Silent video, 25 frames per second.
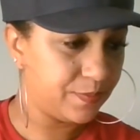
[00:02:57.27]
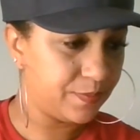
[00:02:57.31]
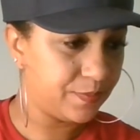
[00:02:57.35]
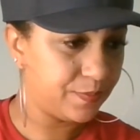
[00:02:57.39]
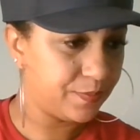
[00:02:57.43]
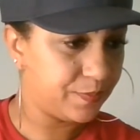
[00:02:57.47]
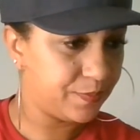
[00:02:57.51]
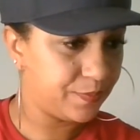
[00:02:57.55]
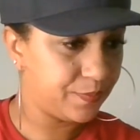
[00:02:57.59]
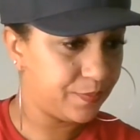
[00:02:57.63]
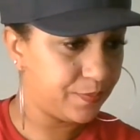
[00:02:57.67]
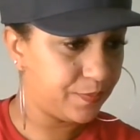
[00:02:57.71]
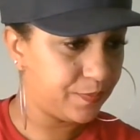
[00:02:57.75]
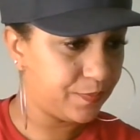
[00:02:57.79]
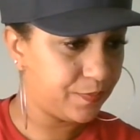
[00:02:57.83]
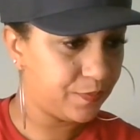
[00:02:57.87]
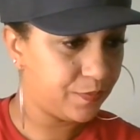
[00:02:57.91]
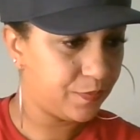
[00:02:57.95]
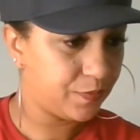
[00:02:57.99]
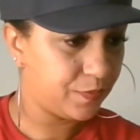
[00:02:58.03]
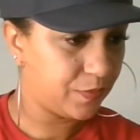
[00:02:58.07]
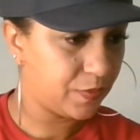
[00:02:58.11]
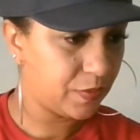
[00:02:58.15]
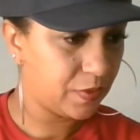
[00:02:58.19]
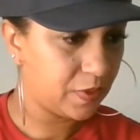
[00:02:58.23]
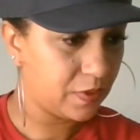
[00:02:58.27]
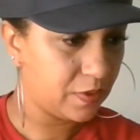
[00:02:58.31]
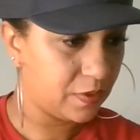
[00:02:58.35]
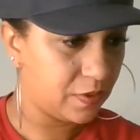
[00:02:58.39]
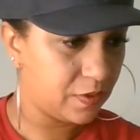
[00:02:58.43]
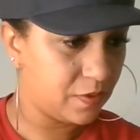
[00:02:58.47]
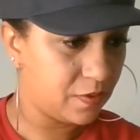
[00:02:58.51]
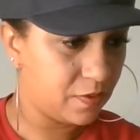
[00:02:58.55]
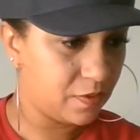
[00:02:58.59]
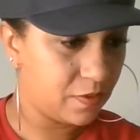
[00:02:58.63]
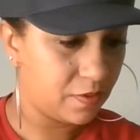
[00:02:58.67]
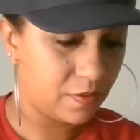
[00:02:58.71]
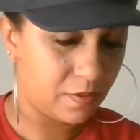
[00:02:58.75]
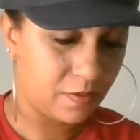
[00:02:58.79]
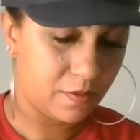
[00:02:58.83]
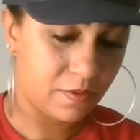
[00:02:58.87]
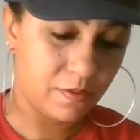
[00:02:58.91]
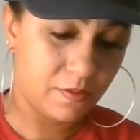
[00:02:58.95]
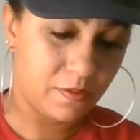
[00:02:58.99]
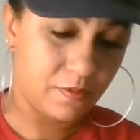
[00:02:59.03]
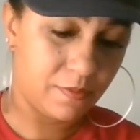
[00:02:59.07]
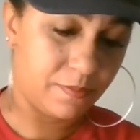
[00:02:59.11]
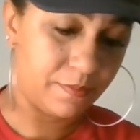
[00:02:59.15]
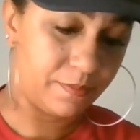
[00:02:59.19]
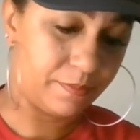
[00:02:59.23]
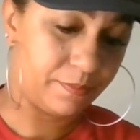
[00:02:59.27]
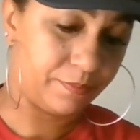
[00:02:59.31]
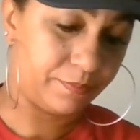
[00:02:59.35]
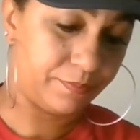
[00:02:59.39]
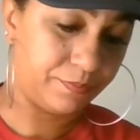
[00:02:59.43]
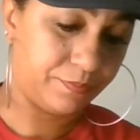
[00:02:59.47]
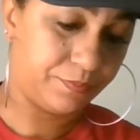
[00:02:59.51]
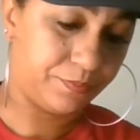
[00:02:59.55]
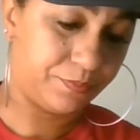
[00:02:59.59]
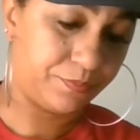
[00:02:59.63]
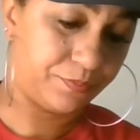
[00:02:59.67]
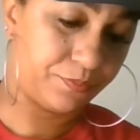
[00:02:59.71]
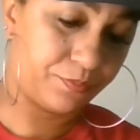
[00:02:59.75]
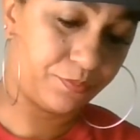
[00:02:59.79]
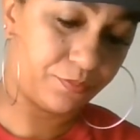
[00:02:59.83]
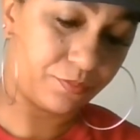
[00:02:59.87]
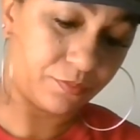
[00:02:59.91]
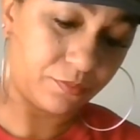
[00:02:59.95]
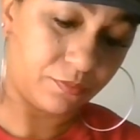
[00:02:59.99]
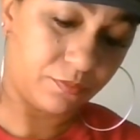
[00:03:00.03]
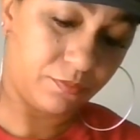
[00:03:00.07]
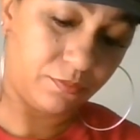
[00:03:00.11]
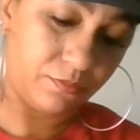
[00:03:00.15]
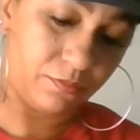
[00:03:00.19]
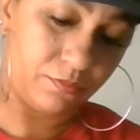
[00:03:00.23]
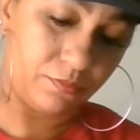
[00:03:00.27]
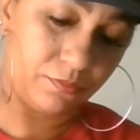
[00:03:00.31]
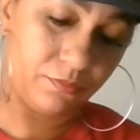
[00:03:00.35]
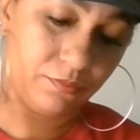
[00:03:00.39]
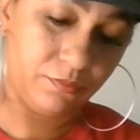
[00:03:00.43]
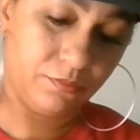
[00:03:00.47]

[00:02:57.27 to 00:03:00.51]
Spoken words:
No one is speaking in this clip.